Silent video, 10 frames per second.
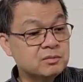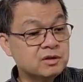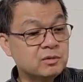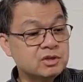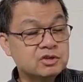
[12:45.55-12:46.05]
If you
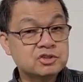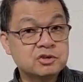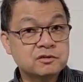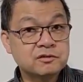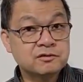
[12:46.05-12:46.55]
want to use
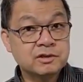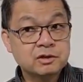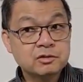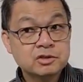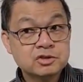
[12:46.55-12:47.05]
your
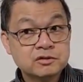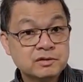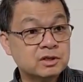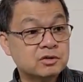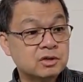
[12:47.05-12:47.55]
finger, it's your
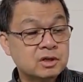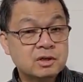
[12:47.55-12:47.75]
finger.